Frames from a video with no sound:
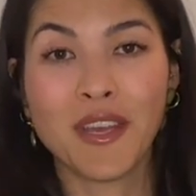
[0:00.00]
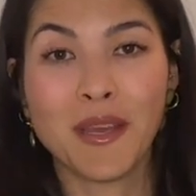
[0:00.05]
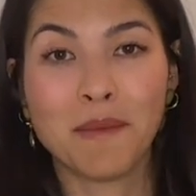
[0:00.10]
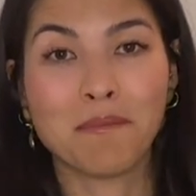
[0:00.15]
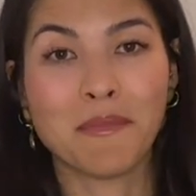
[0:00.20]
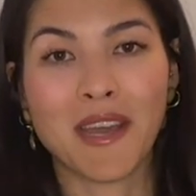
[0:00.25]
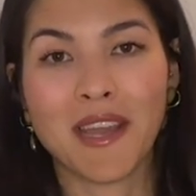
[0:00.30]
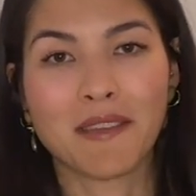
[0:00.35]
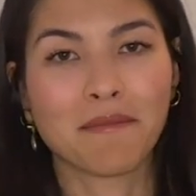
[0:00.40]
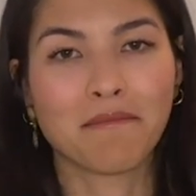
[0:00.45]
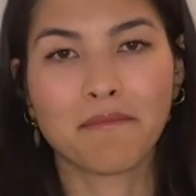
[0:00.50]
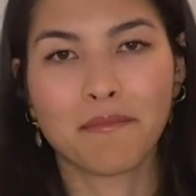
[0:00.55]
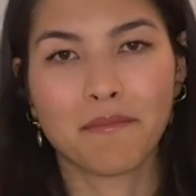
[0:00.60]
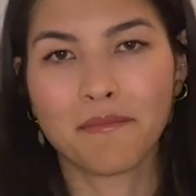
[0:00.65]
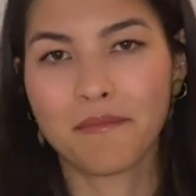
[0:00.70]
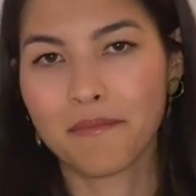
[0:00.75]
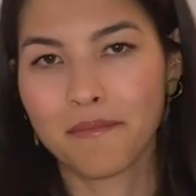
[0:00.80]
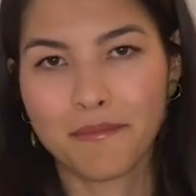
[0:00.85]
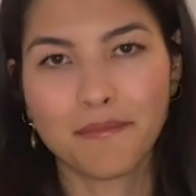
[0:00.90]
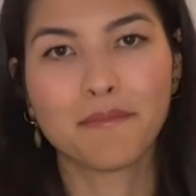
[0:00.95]
my
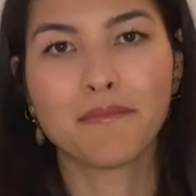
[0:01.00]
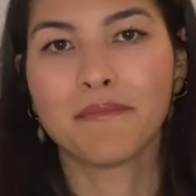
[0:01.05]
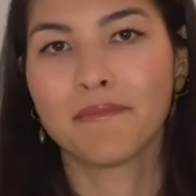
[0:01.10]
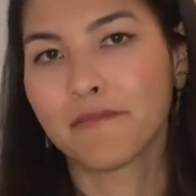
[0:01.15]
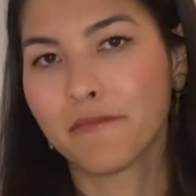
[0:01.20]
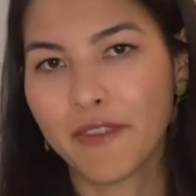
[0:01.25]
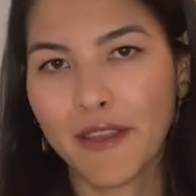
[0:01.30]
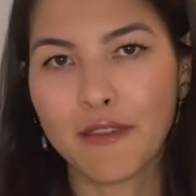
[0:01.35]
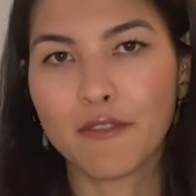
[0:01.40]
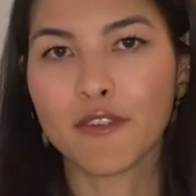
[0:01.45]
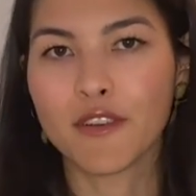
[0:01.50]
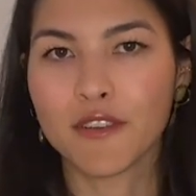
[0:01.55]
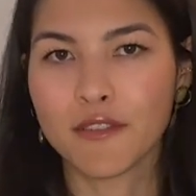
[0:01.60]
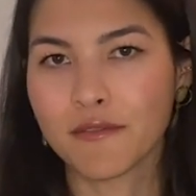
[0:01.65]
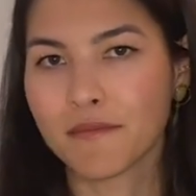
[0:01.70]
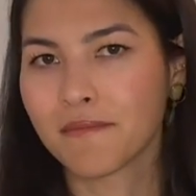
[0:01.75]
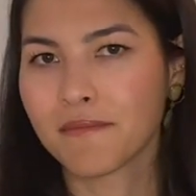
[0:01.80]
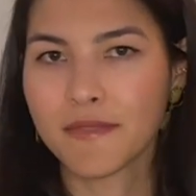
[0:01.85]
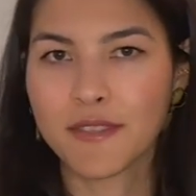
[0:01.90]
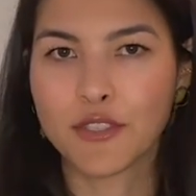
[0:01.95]
favorite
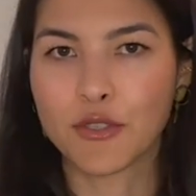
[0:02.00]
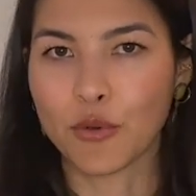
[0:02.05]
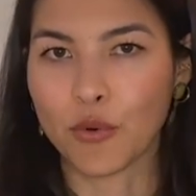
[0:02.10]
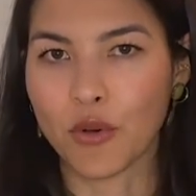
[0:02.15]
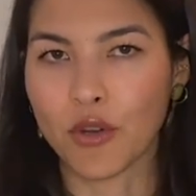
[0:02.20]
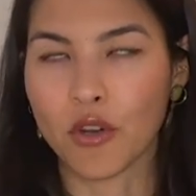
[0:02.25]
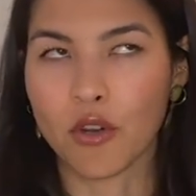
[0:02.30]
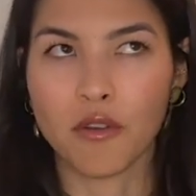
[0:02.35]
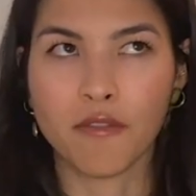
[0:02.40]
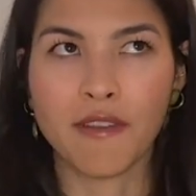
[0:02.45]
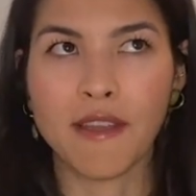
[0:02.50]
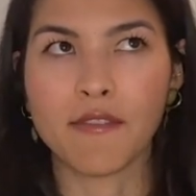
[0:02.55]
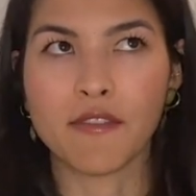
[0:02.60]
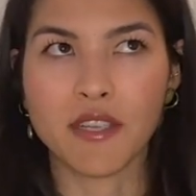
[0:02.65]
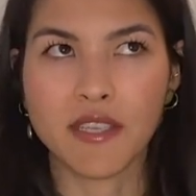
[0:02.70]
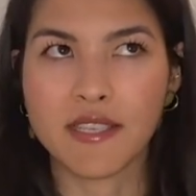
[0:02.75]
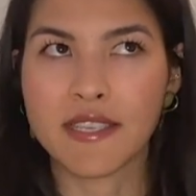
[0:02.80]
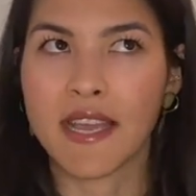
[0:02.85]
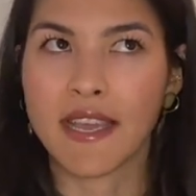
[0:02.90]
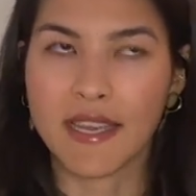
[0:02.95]
store, or
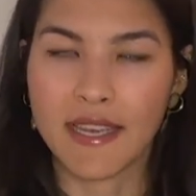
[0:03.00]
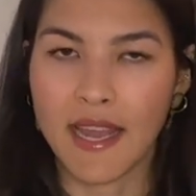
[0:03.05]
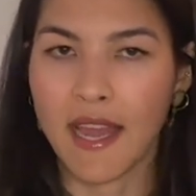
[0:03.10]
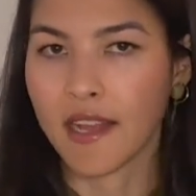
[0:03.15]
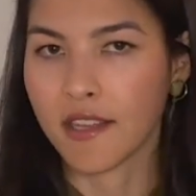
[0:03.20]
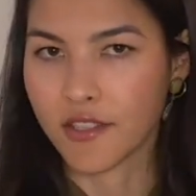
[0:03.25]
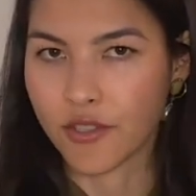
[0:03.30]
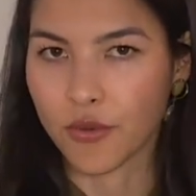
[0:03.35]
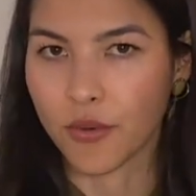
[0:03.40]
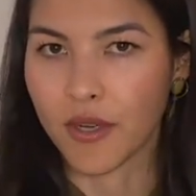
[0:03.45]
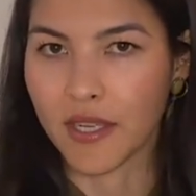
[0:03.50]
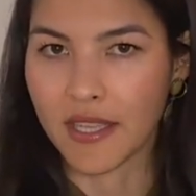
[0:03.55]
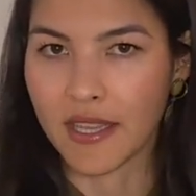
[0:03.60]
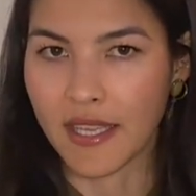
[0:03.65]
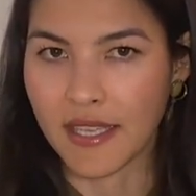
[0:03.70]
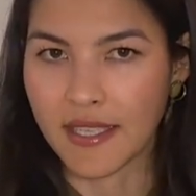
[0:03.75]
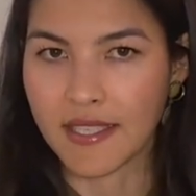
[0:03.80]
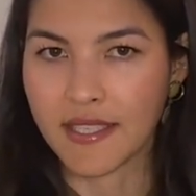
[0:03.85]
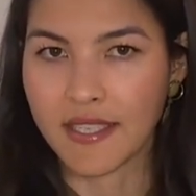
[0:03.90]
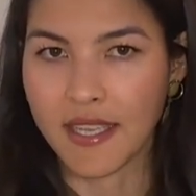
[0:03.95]
favorite secondhand store at
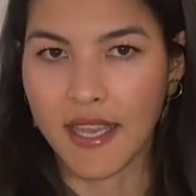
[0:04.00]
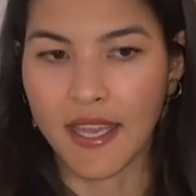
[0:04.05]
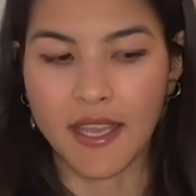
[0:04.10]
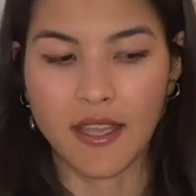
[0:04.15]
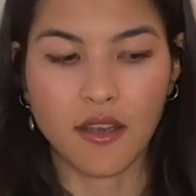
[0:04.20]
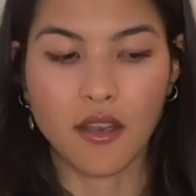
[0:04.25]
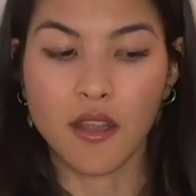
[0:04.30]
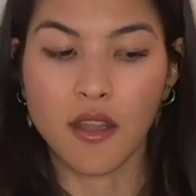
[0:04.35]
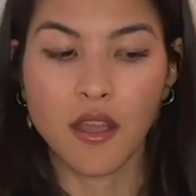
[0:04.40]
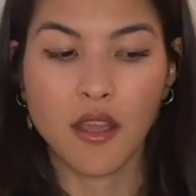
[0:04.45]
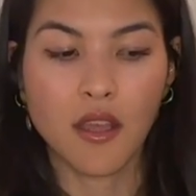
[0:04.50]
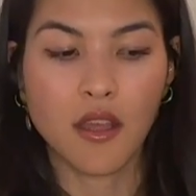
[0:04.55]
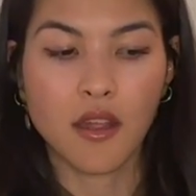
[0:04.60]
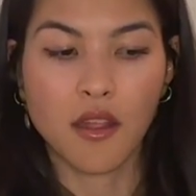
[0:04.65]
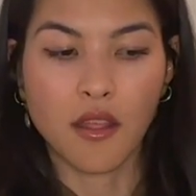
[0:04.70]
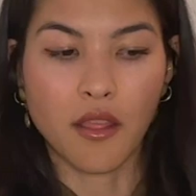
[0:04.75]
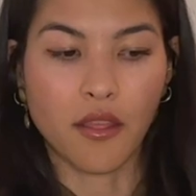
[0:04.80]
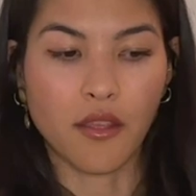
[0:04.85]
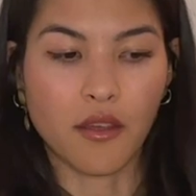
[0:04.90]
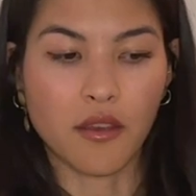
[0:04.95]
least in
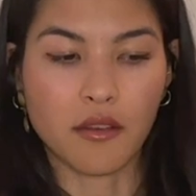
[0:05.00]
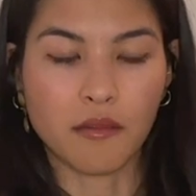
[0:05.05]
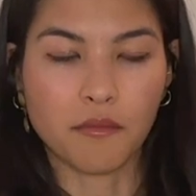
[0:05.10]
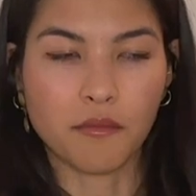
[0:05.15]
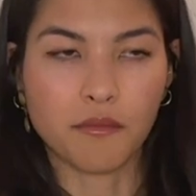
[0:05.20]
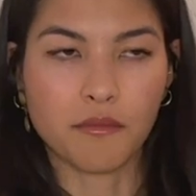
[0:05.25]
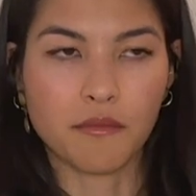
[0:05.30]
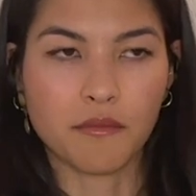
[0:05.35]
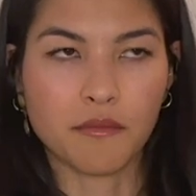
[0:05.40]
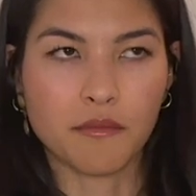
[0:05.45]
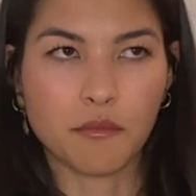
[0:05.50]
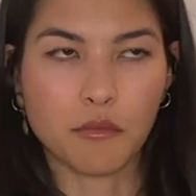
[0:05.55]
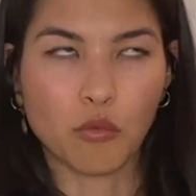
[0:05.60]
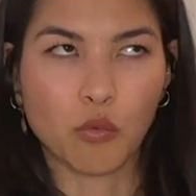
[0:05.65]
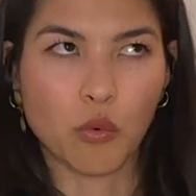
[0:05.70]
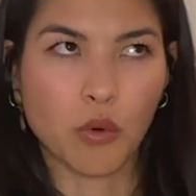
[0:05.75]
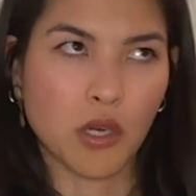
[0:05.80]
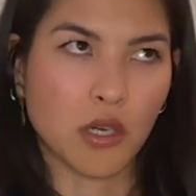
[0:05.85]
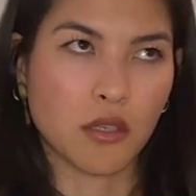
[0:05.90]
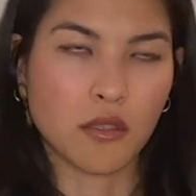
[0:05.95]
the
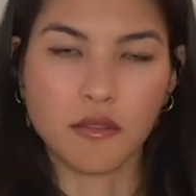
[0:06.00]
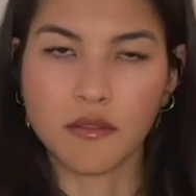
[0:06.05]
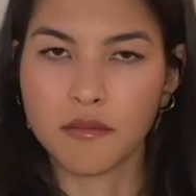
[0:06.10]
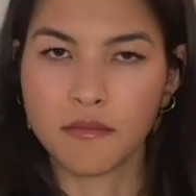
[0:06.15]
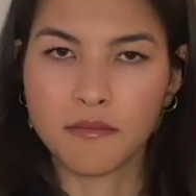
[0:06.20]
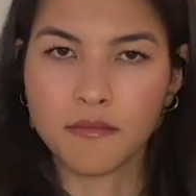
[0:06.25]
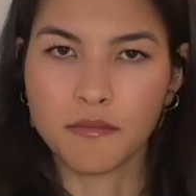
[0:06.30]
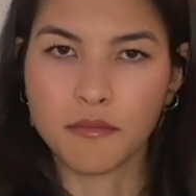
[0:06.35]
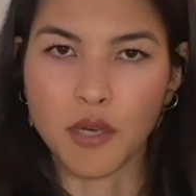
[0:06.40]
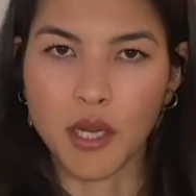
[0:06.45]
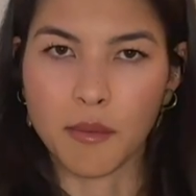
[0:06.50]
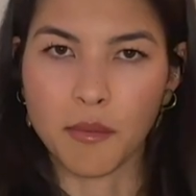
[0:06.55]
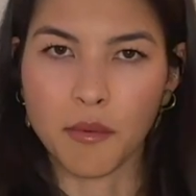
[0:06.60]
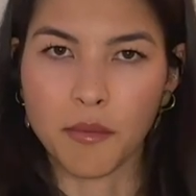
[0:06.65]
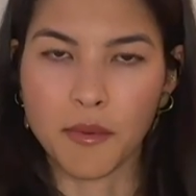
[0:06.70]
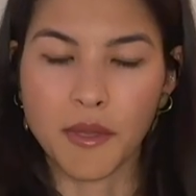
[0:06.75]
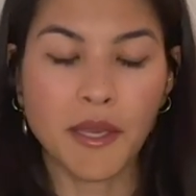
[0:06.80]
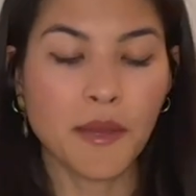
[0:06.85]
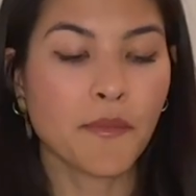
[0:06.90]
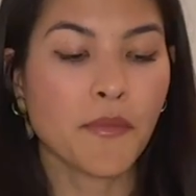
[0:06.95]
world,
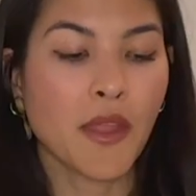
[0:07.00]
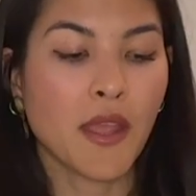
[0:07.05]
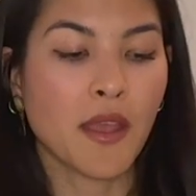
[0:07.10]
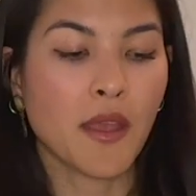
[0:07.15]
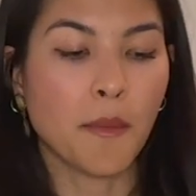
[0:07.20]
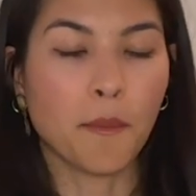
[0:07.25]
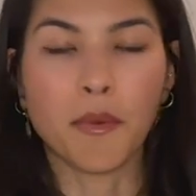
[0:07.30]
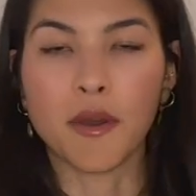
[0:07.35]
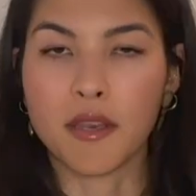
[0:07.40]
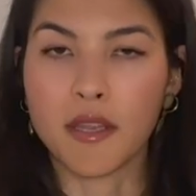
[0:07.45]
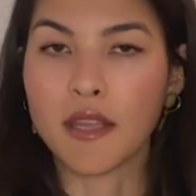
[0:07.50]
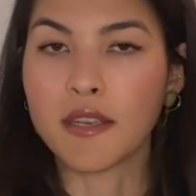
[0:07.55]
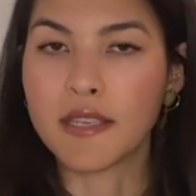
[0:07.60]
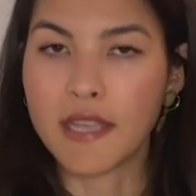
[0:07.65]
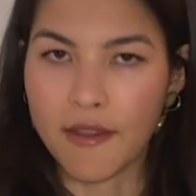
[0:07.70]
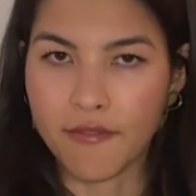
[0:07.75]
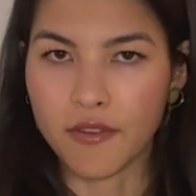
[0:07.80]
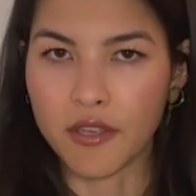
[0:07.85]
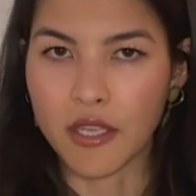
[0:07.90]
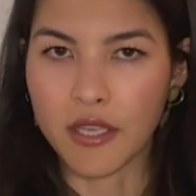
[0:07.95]
probably, but
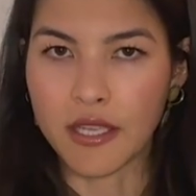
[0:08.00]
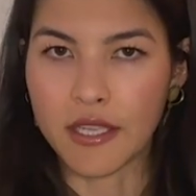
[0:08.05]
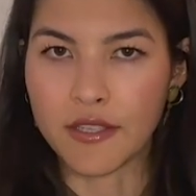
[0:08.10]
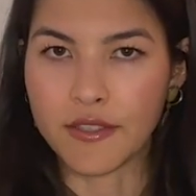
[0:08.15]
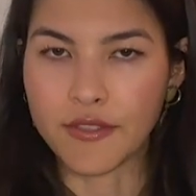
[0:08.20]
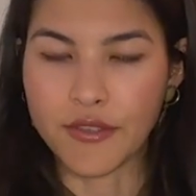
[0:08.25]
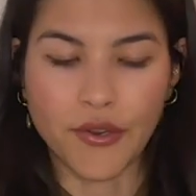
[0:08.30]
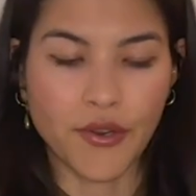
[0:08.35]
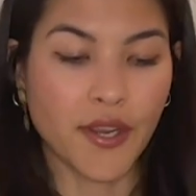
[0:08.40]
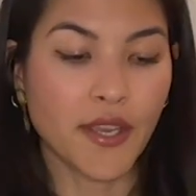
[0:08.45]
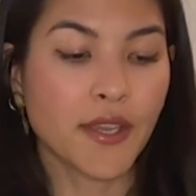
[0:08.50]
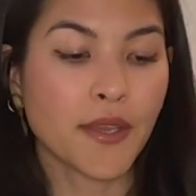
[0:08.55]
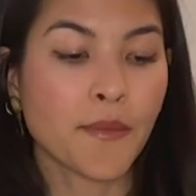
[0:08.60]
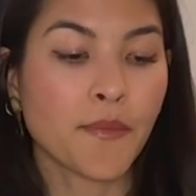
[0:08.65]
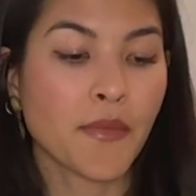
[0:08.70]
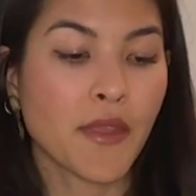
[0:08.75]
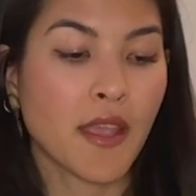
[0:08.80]
definitely in Zurich.